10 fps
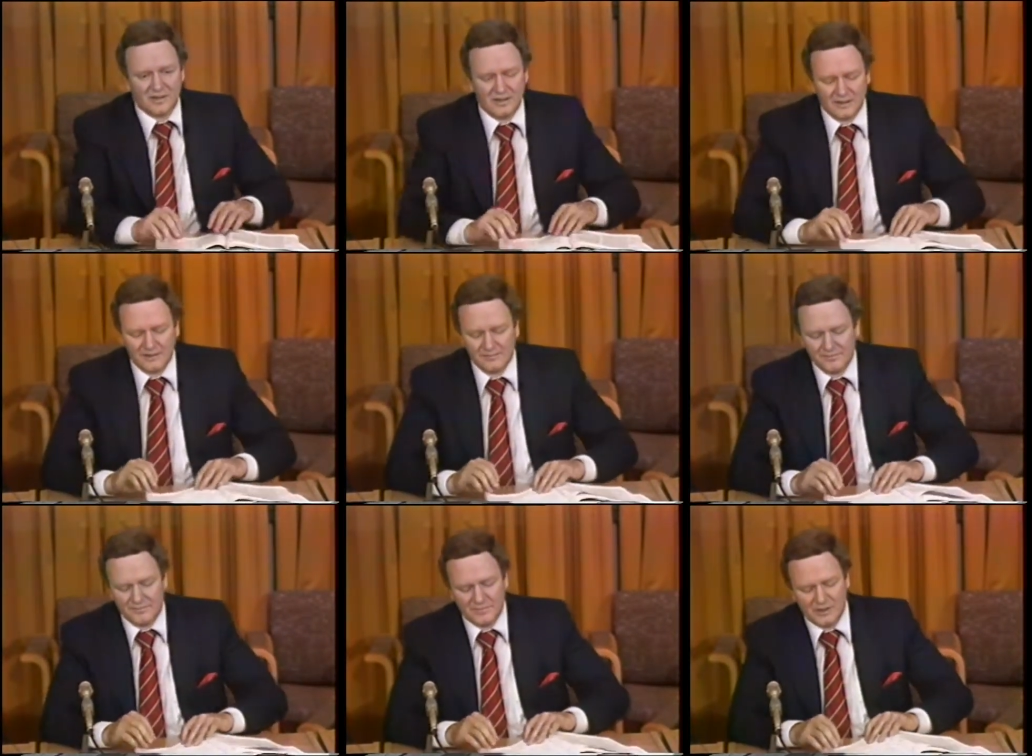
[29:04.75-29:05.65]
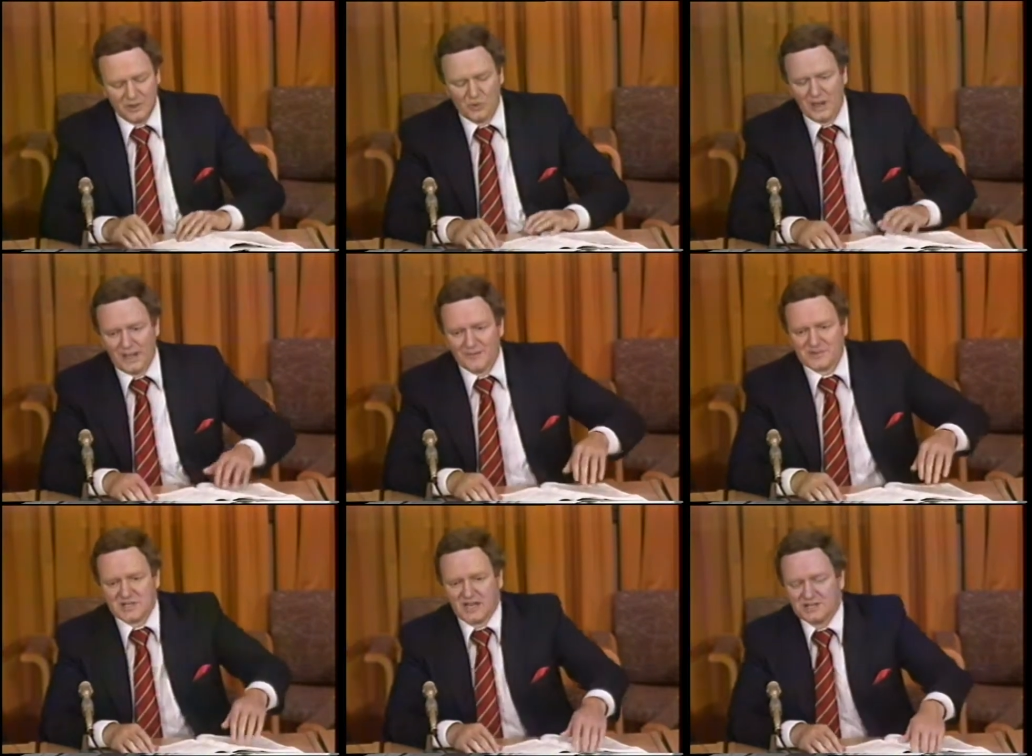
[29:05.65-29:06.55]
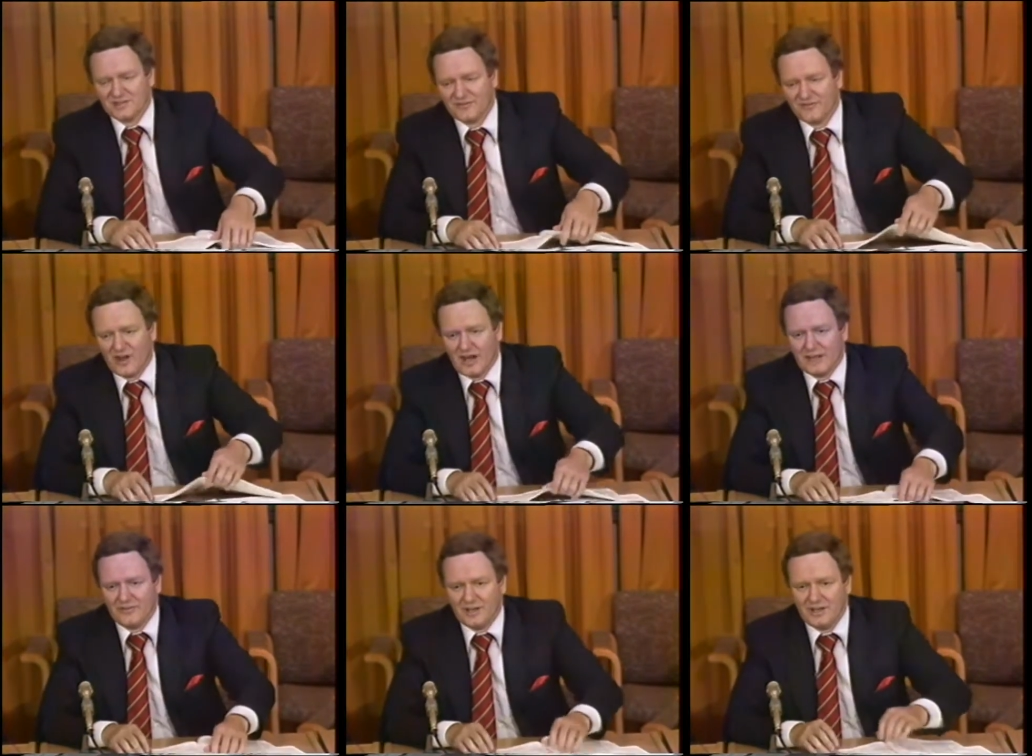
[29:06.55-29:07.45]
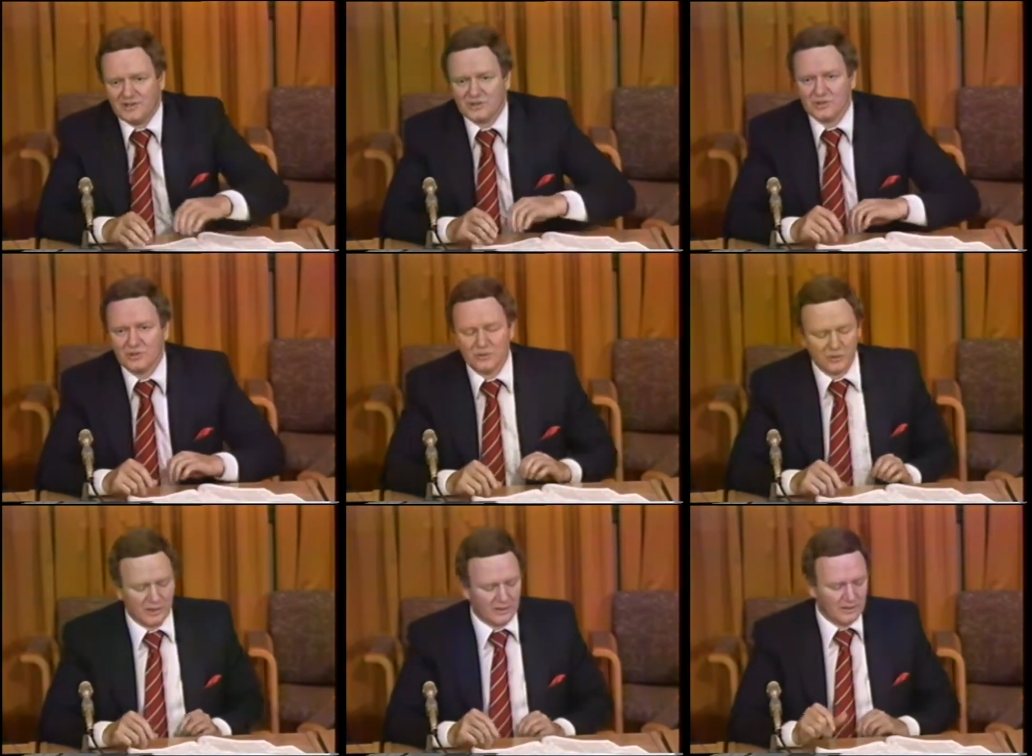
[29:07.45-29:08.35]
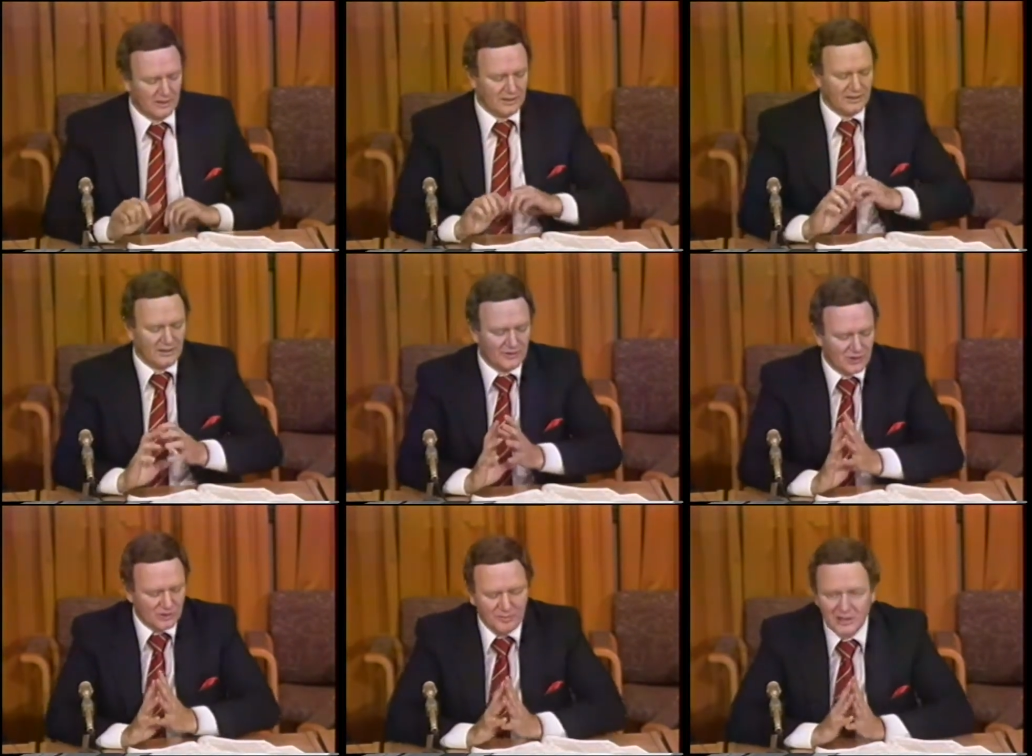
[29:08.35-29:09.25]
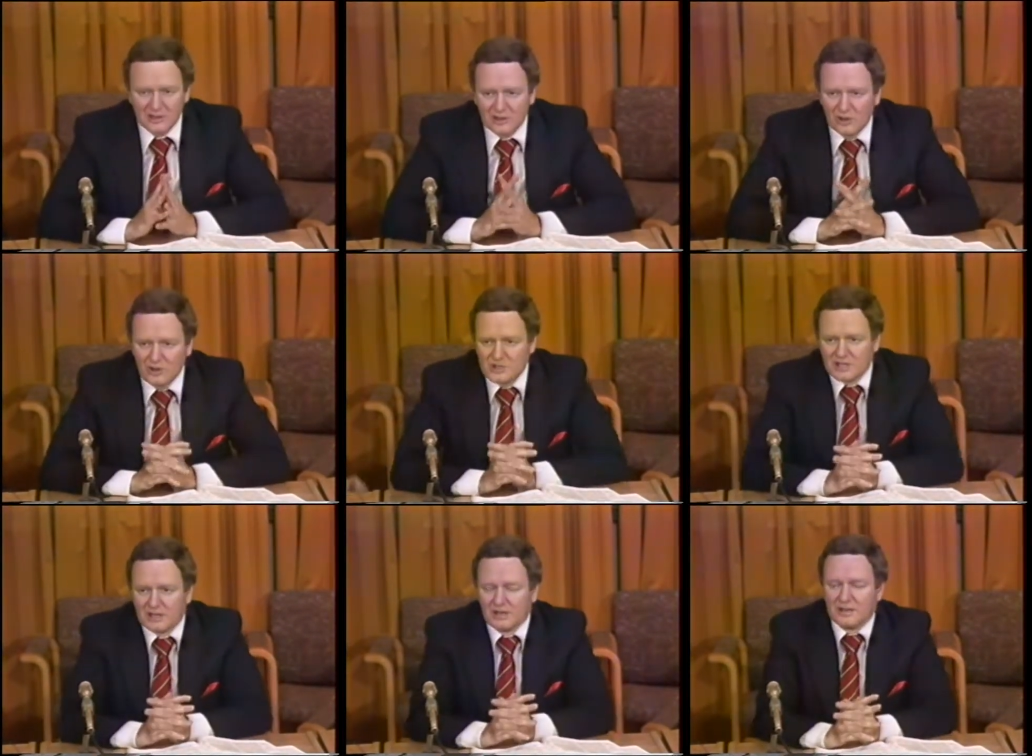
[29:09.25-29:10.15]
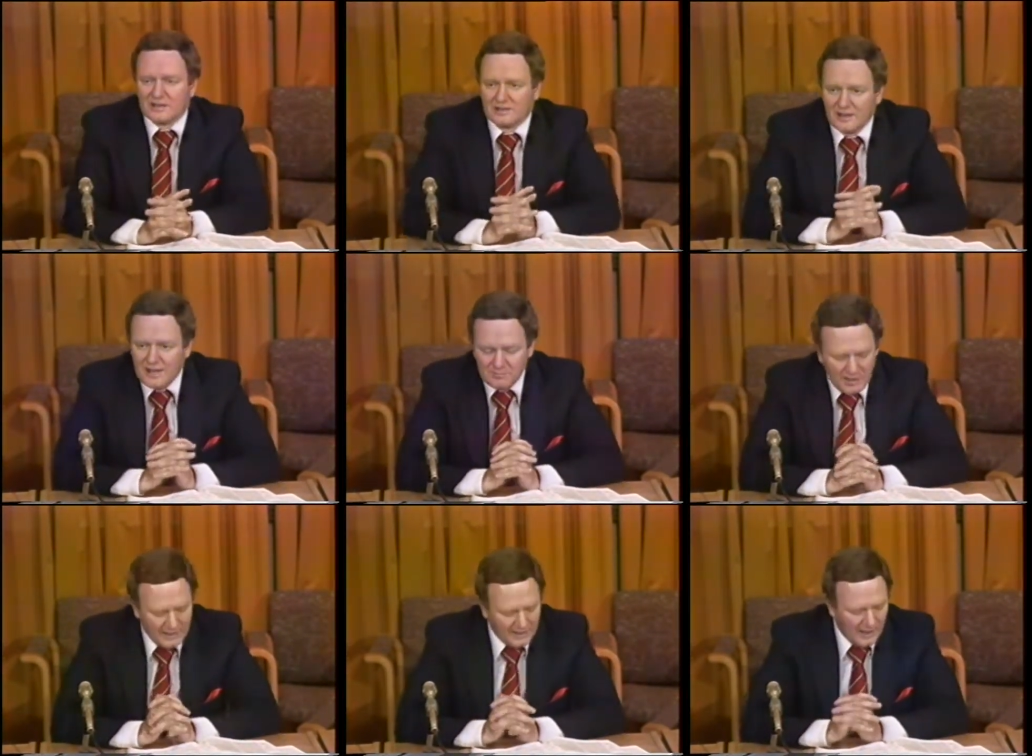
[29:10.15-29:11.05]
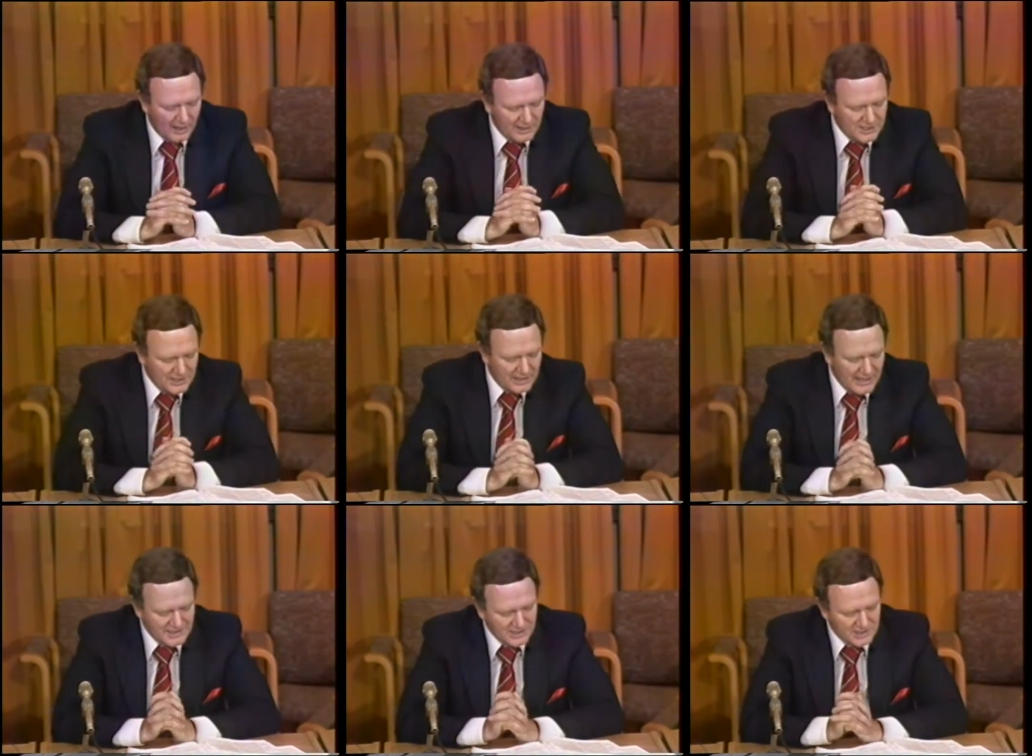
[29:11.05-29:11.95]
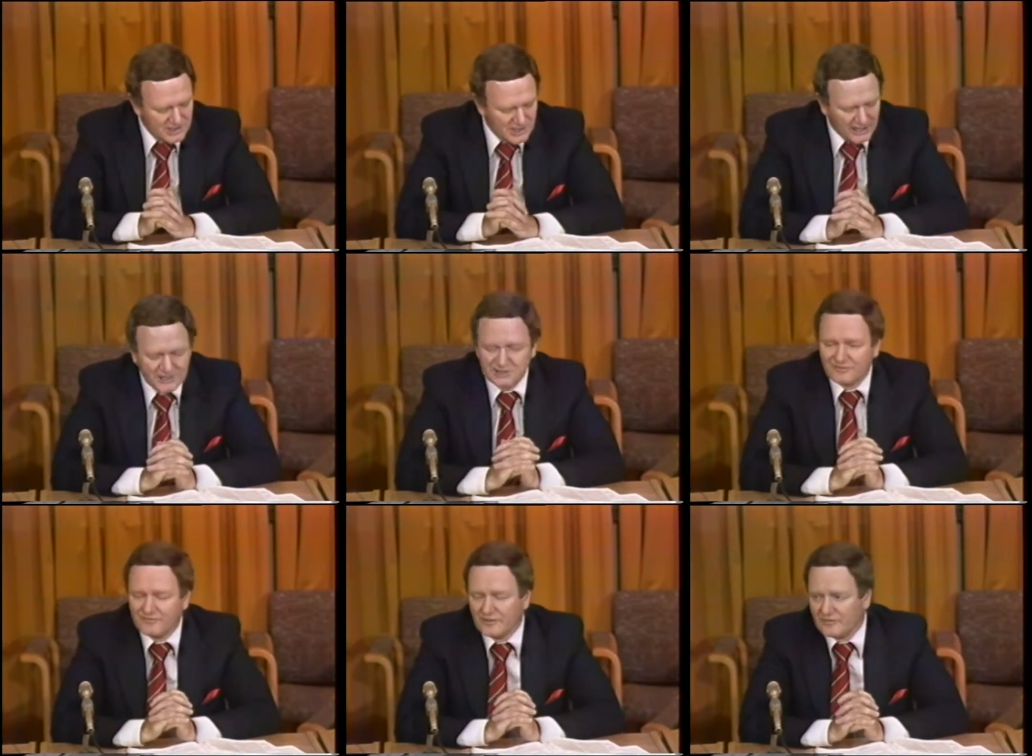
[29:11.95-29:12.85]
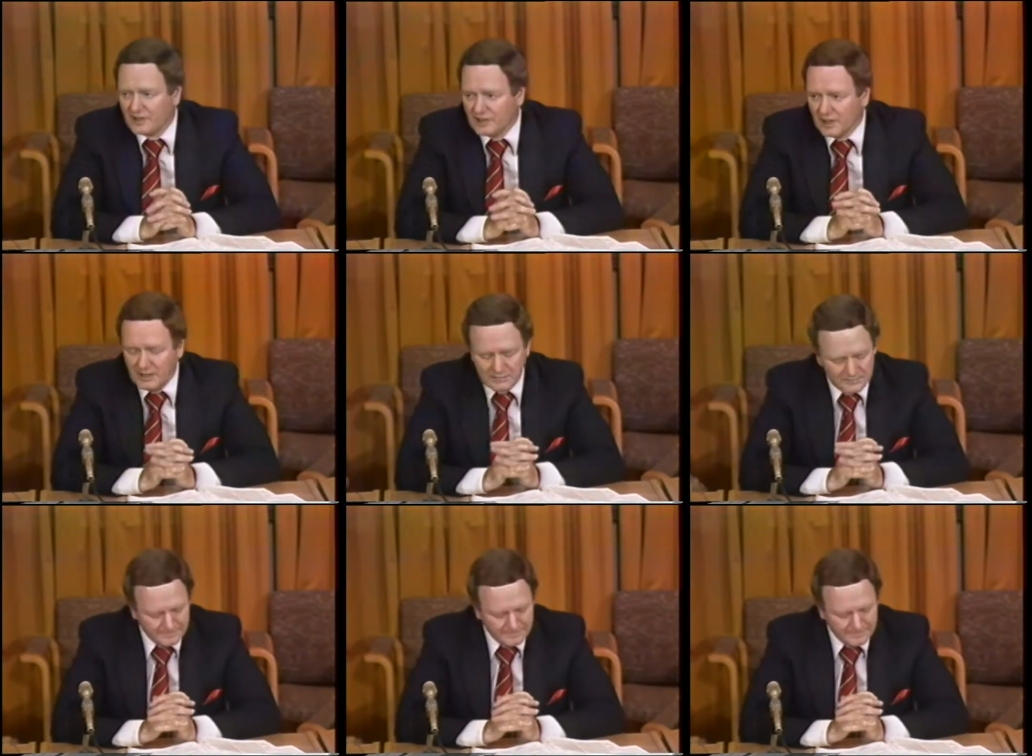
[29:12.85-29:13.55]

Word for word: Uh, you have Section 582 uh, of the Criminal Code. You can look to that by analogy. That's in Section 58.